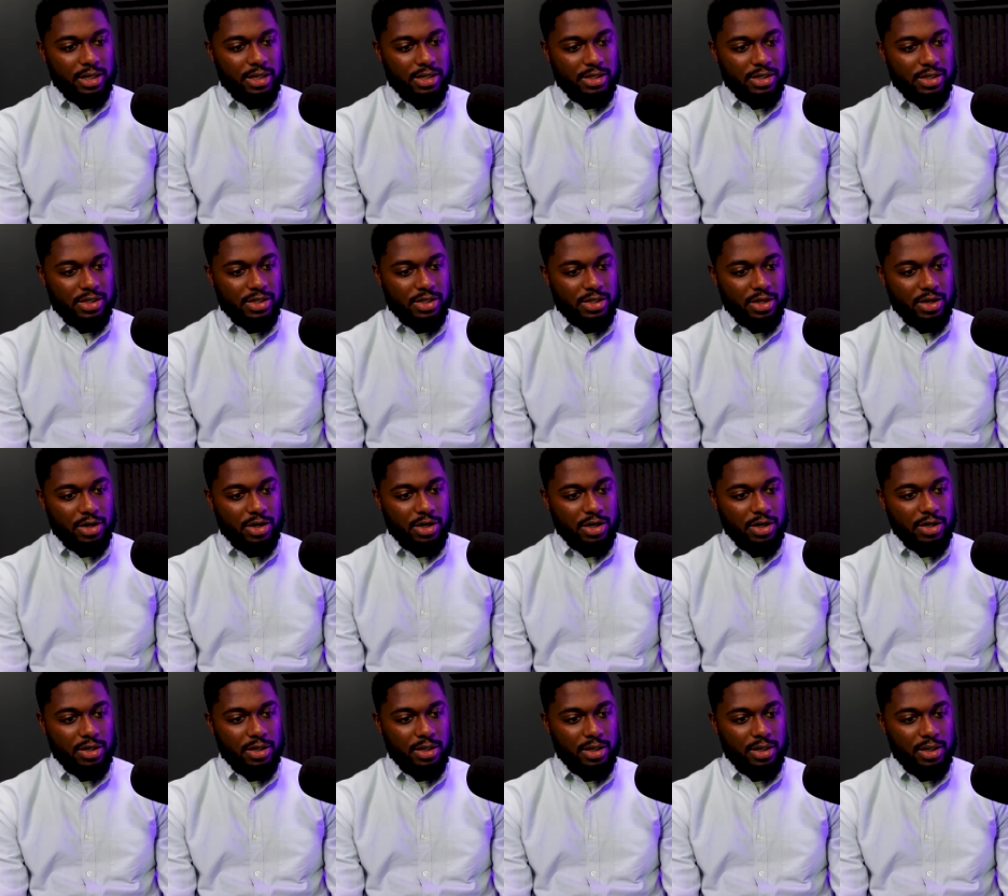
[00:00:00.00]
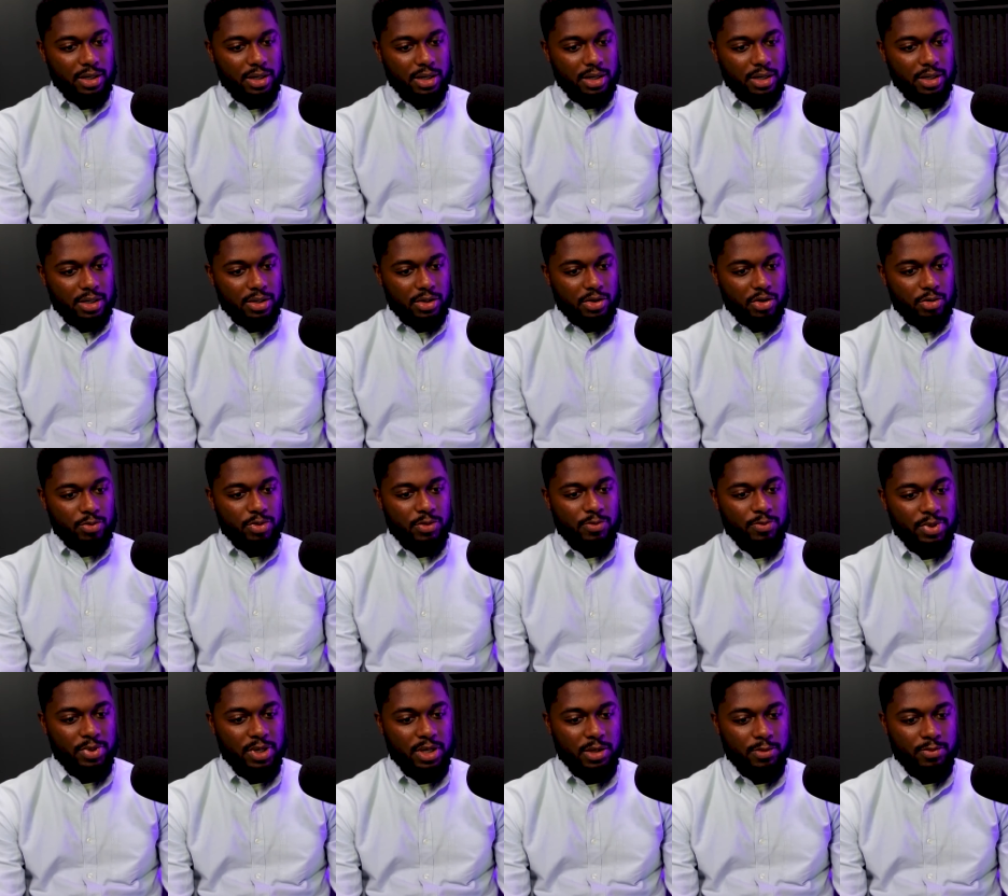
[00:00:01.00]
a certain group of
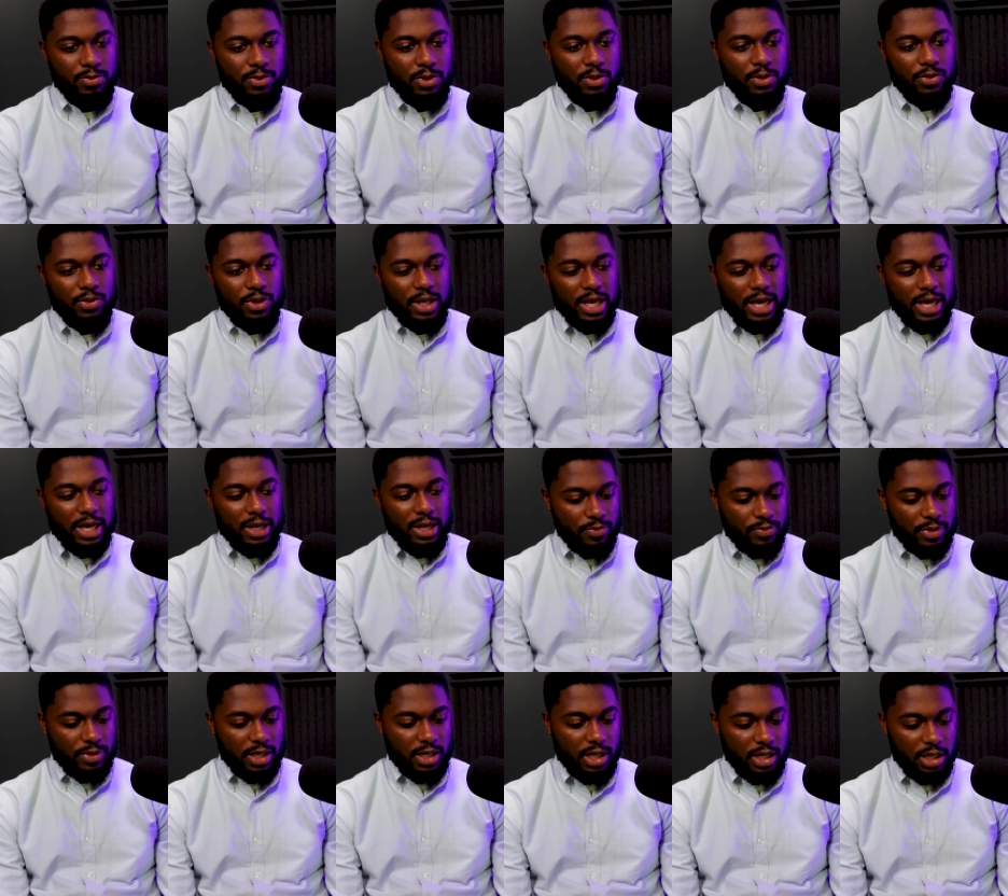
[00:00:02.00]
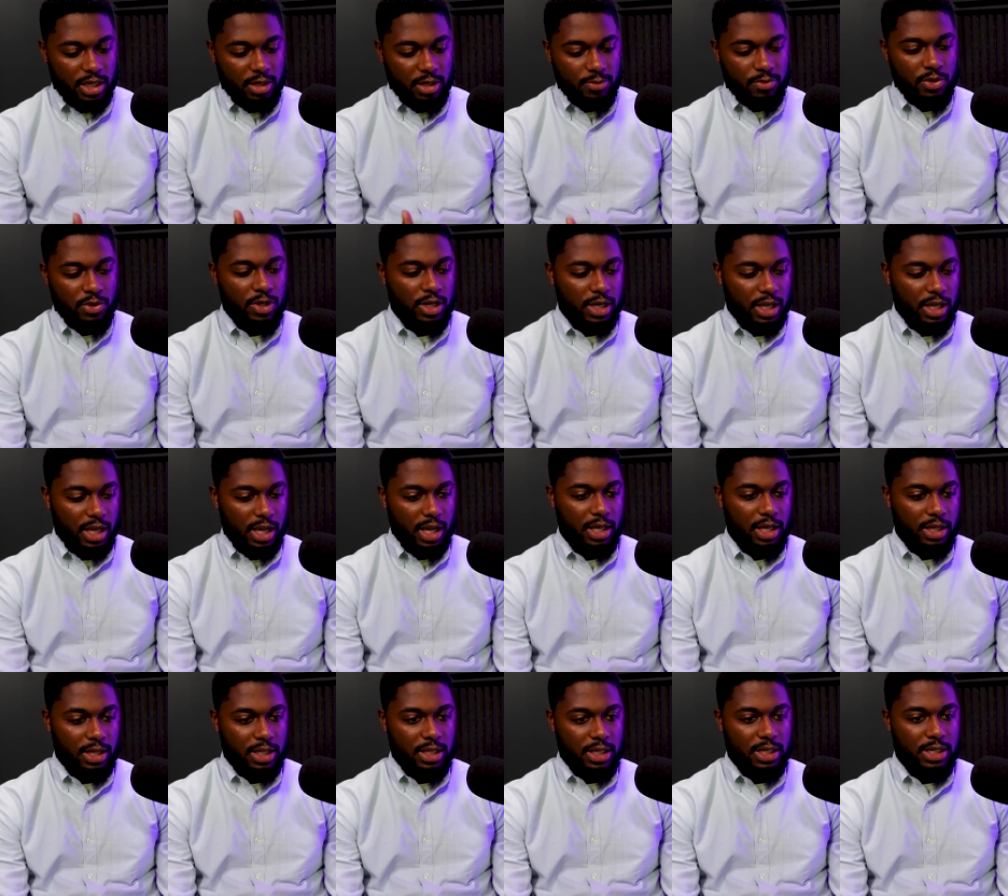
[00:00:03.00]
people that can
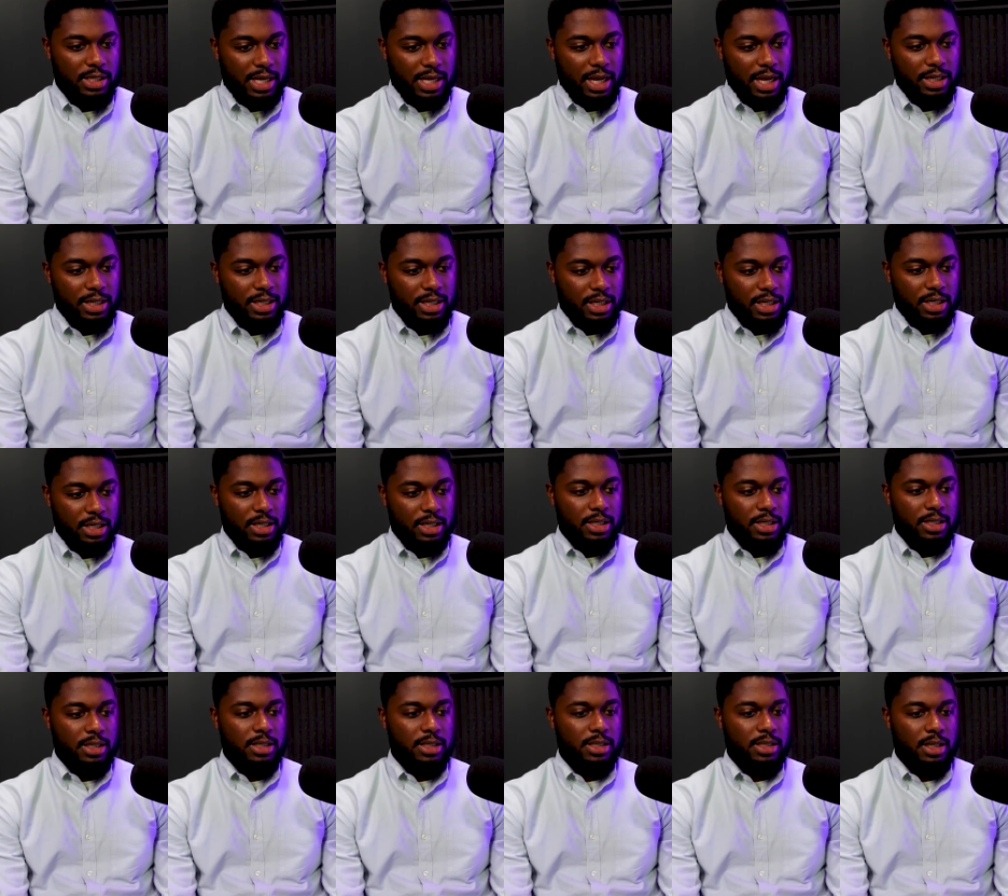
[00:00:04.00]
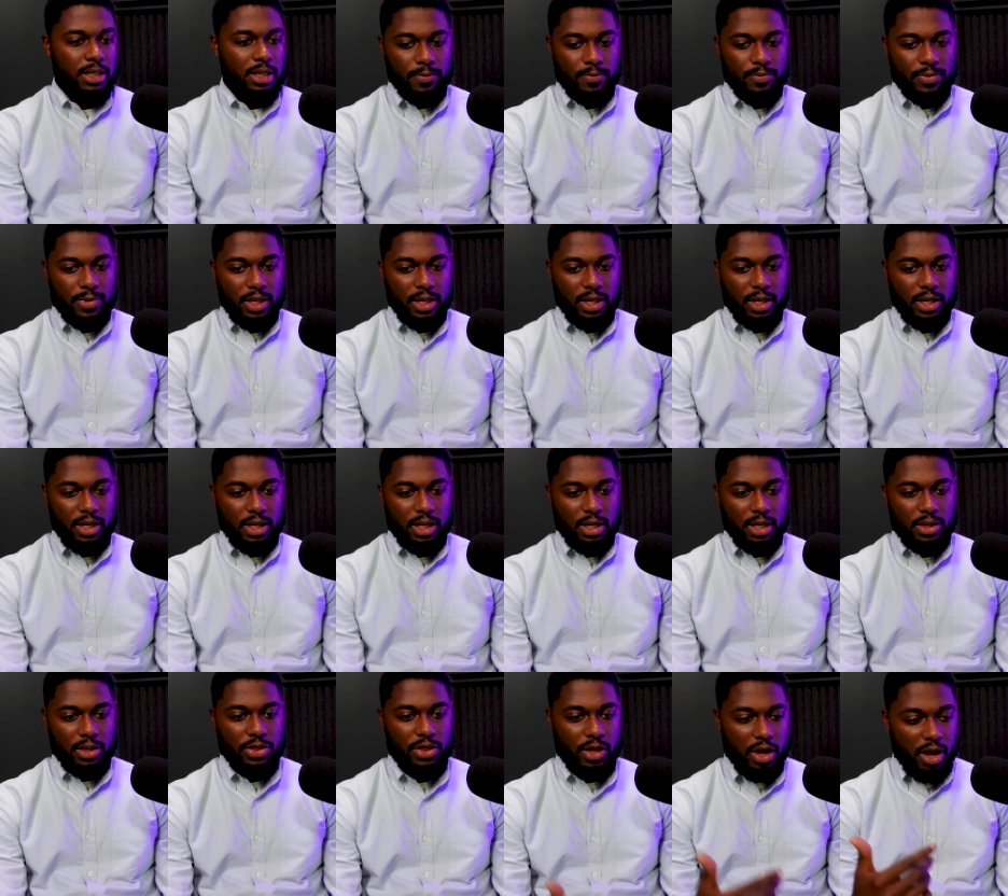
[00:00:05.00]
communicate these ideas in
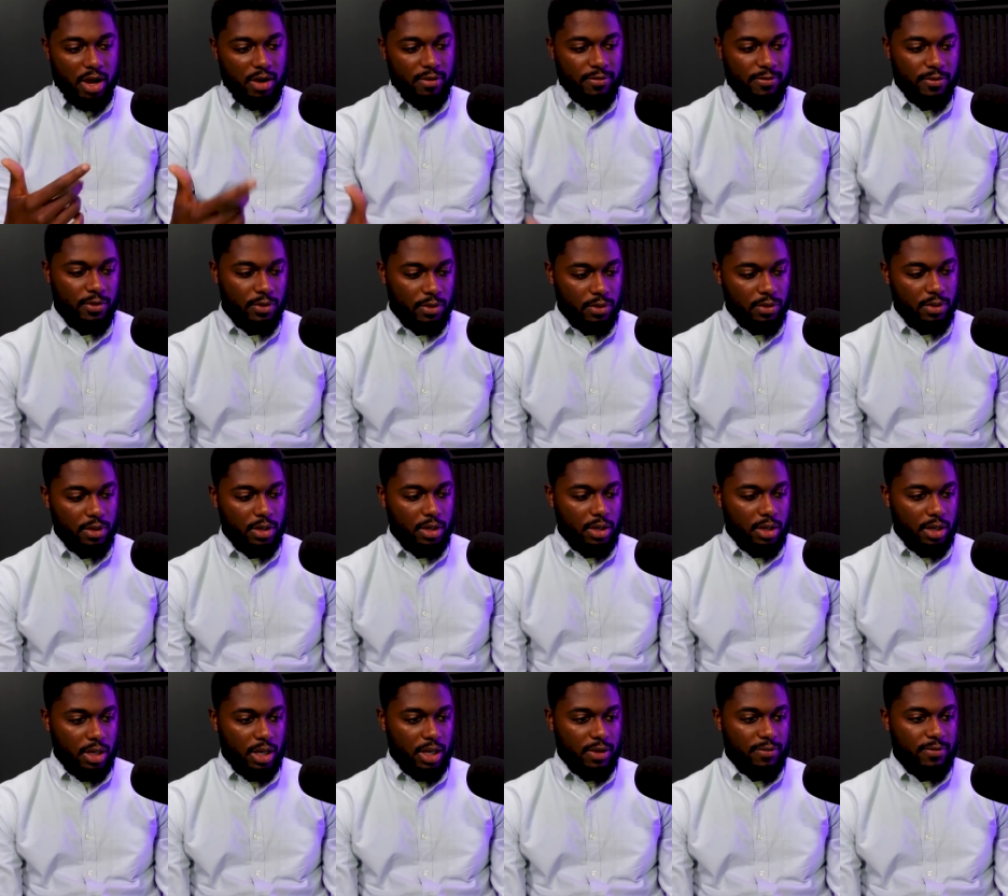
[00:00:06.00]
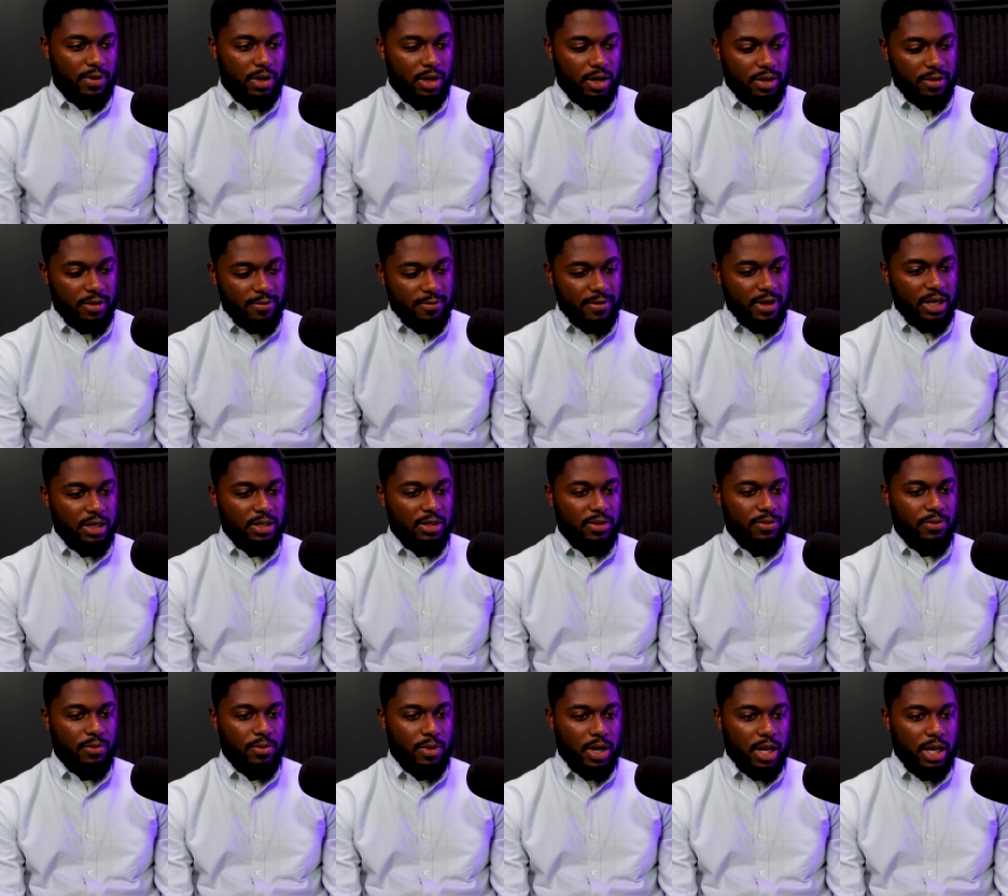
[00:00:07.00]
a thoughtful and very
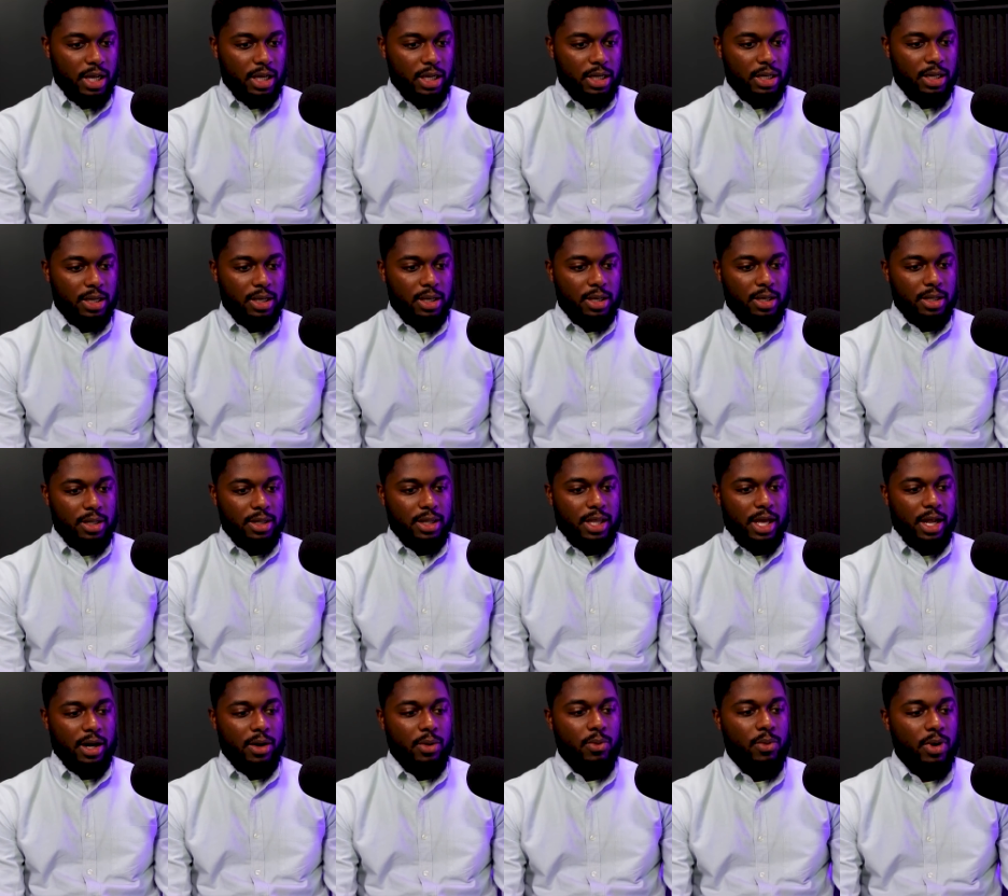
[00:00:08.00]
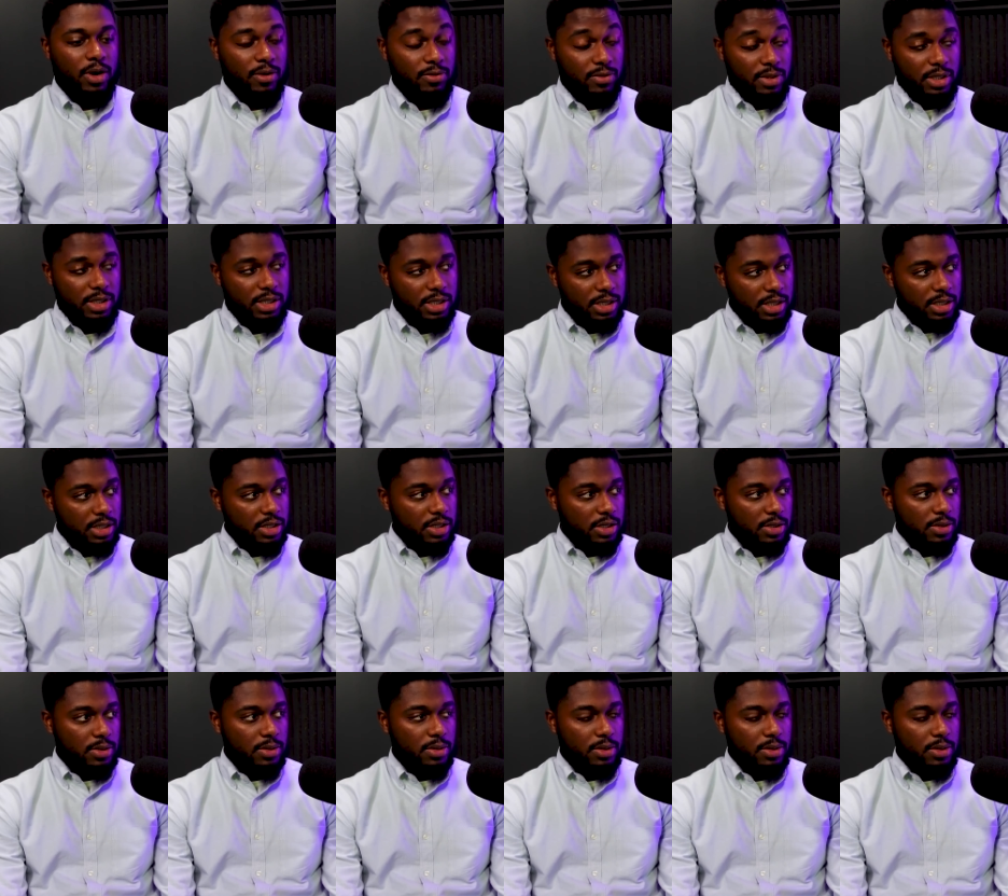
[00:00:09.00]
effective way that are worth listening to.